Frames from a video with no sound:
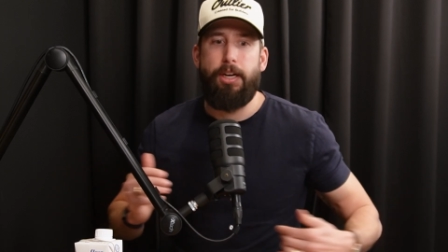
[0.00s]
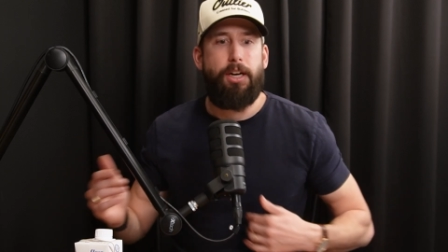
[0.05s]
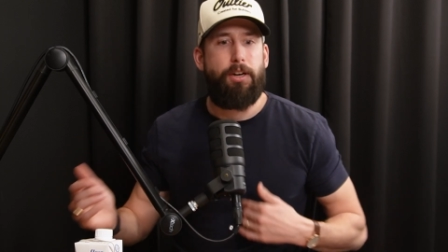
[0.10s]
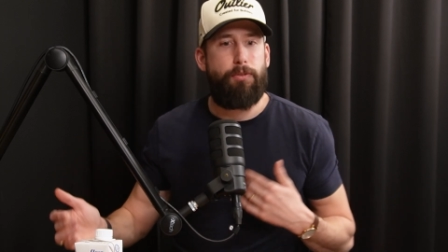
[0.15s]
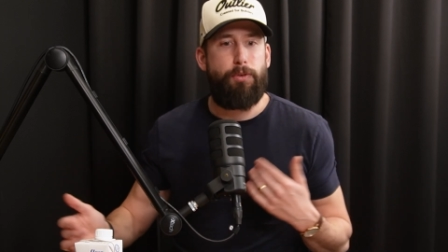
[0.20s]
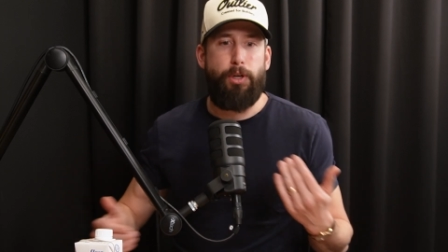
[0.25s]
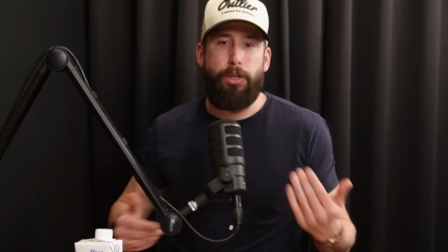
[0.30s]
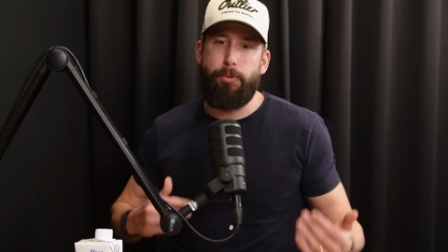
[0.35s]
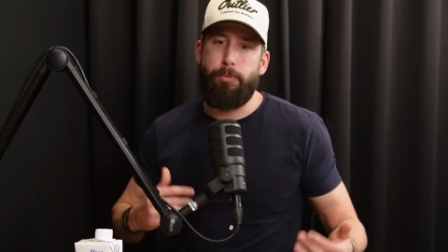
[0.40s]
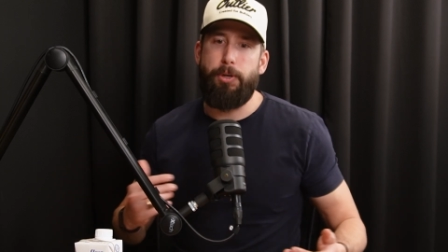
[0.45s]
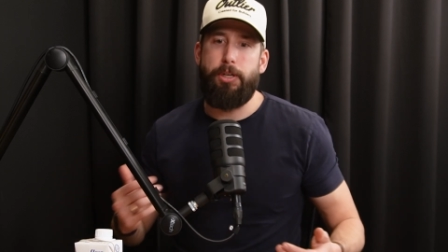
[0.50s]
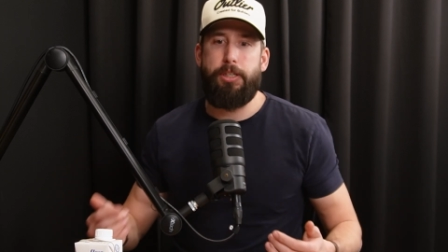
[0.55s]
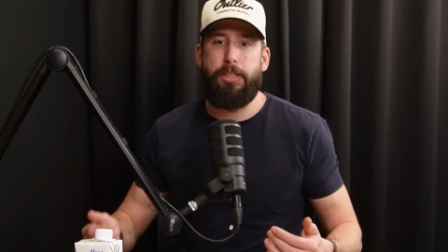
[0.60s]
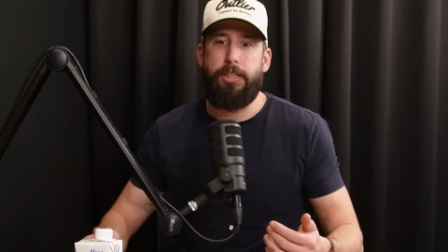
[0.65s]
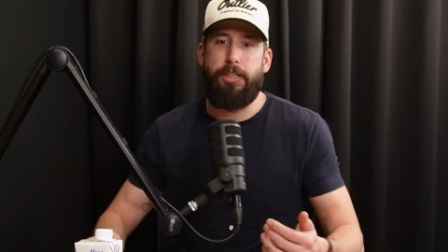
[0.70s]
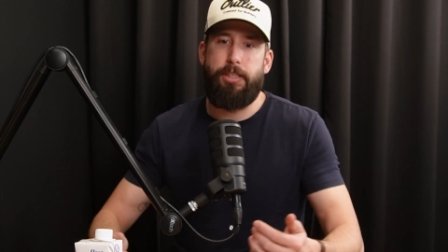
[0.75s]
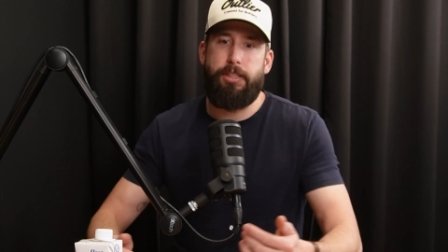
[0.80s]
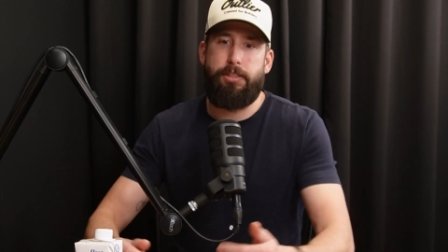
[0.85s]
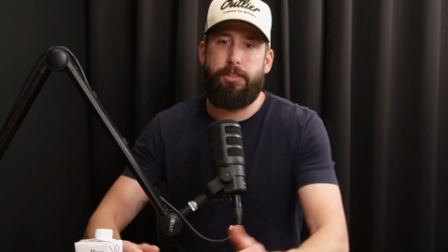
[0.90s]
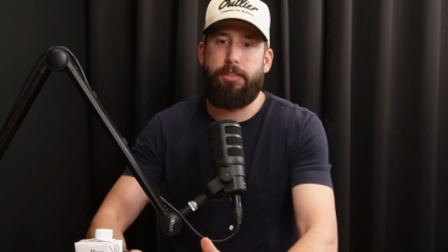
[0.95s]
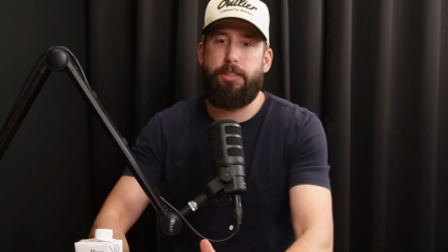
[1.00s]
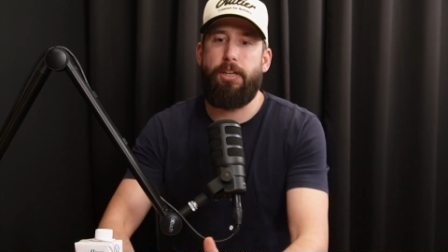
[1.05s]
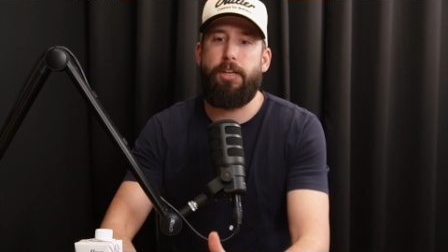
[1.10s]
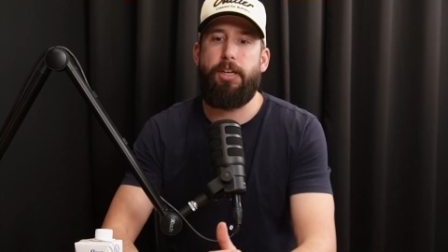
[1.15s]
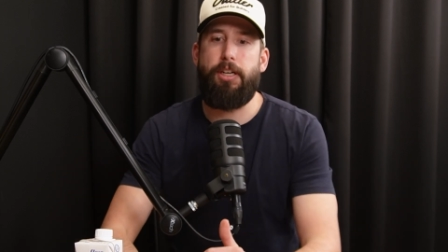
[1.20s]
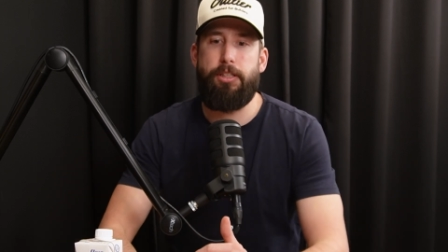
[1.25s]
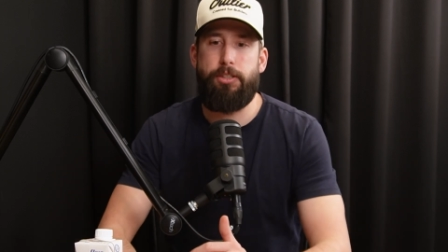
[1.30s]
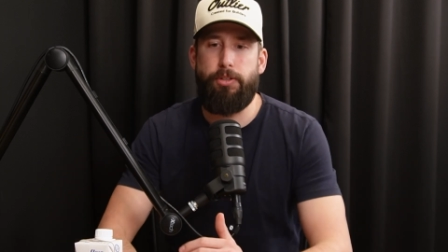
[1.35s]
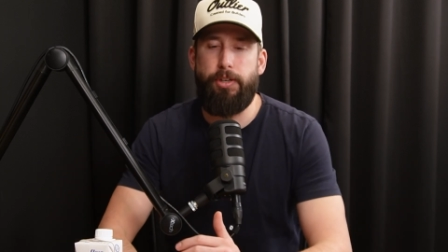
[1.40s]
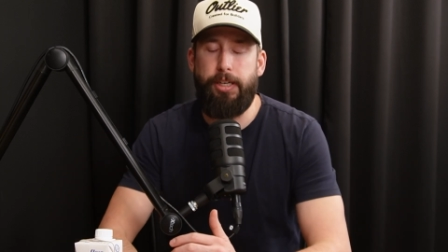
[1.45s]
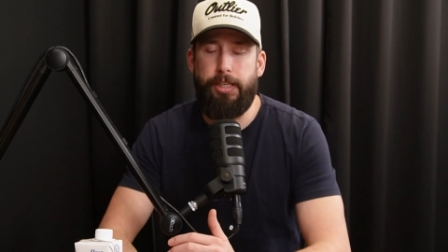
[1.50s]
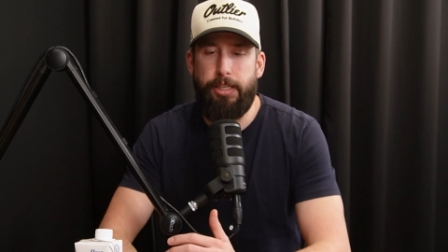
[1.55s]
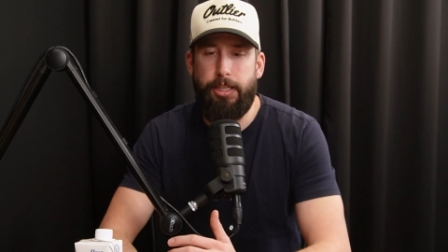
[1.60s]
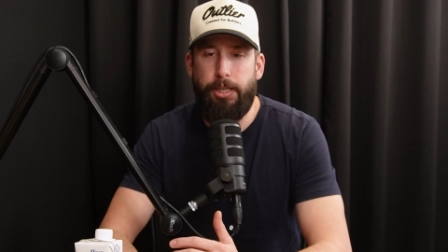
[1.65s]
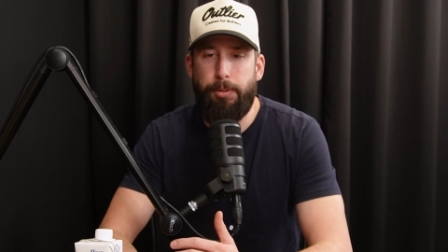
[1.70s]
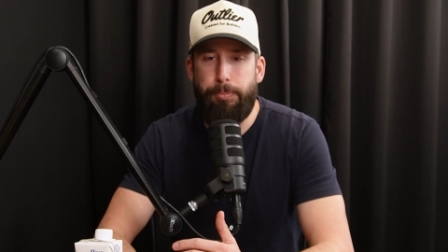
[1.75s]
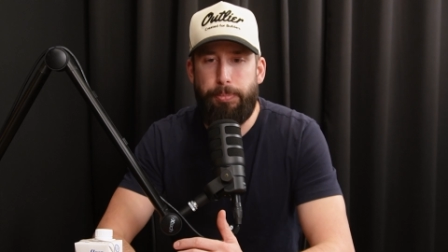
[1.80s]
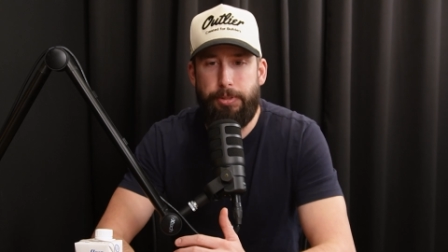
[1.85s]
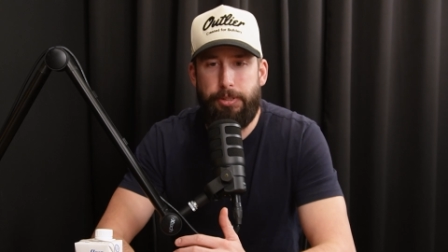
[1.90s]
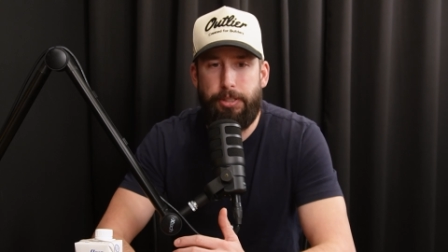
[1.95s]
really wanted to crank it
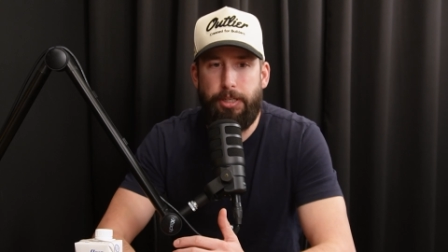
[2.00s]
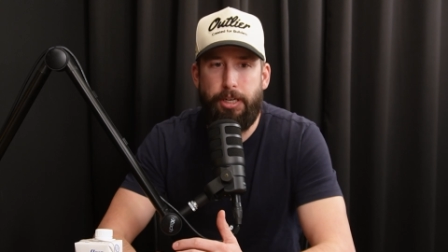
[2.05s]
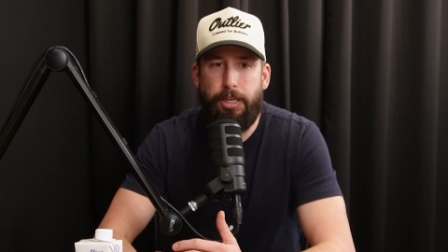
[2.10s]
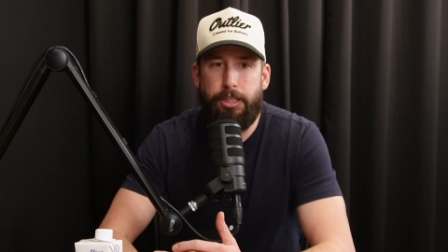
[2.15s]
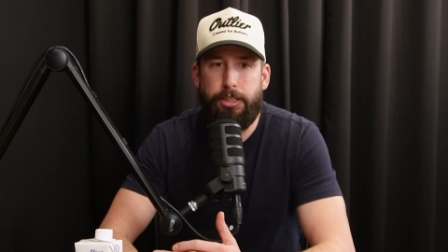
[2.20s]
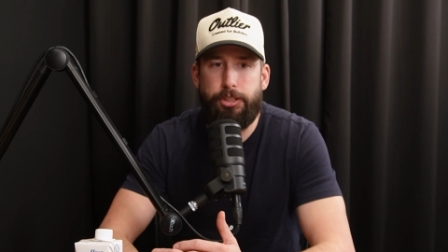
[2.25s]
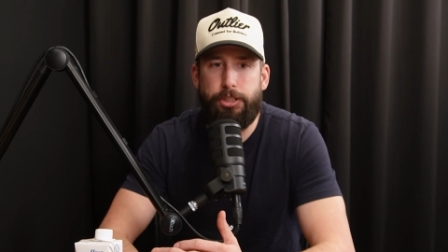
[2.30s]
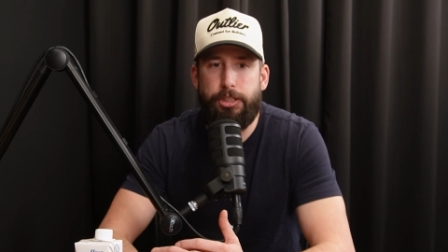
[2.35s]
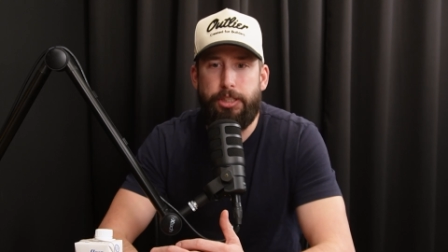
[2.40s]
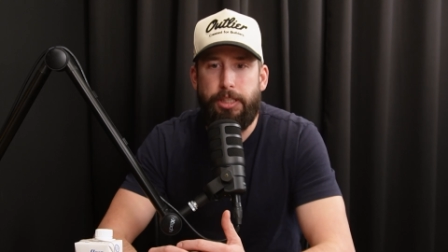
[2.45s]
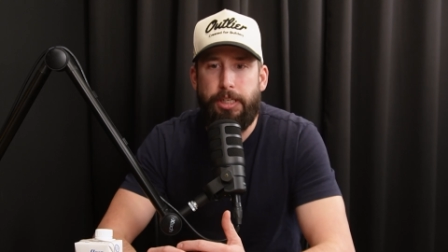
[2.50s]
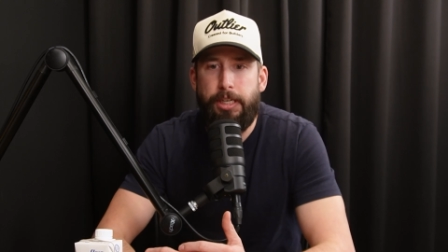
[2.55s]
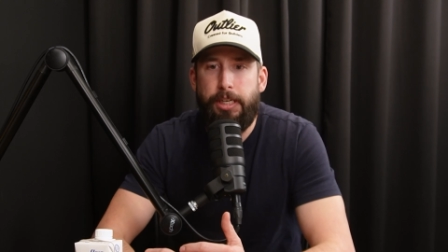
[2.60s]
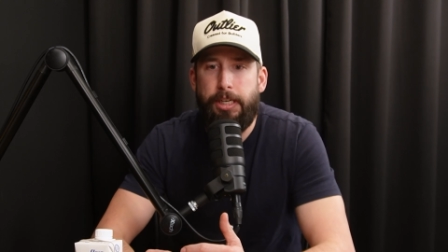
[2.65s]
up a notch.